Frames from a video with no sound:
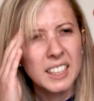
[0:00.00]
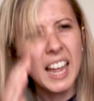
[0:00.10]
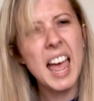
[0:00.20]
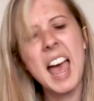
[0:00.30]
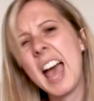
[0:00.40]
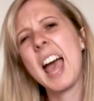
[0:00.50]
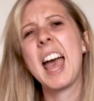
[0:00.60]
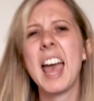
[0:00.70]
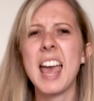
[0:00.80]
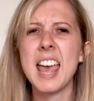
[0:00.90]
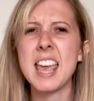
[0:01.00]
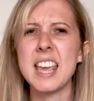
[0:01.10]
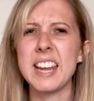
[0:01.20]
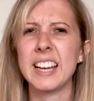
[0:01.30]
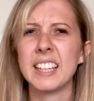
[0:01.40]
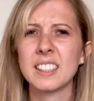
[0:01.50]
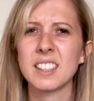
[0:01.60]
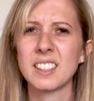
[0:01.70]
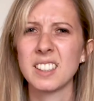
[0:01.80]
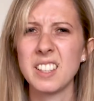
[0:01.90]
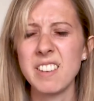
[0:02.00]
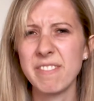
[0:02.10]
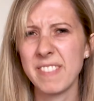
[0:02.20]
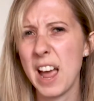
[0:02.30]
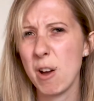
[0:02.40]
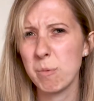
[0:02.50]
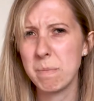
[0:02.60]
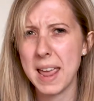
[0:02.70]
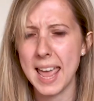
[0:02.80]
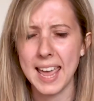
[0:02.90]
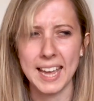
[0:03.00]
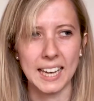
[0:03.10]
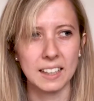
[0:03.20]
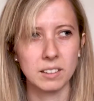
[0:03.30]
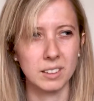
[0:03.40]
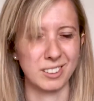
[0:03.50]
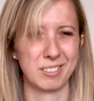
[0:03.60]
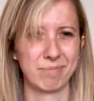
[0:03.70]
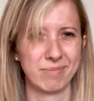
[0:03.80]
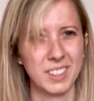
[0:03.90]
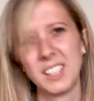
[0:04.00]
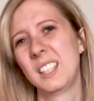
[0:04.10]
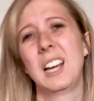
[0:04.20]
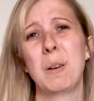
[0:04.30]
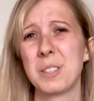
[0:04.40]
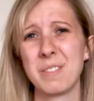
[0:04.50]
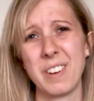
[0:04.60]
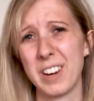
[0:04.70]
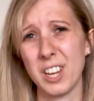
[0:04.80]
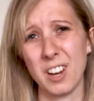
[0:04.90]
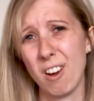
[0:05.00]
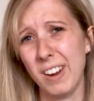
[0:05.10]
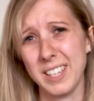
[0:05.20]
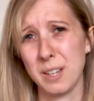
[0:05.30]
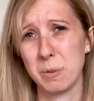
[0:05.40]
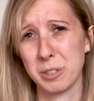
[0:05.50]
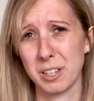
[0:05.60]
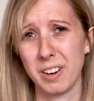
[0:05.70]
Hey! You found me. Oh, I wasn't very good at hiding, was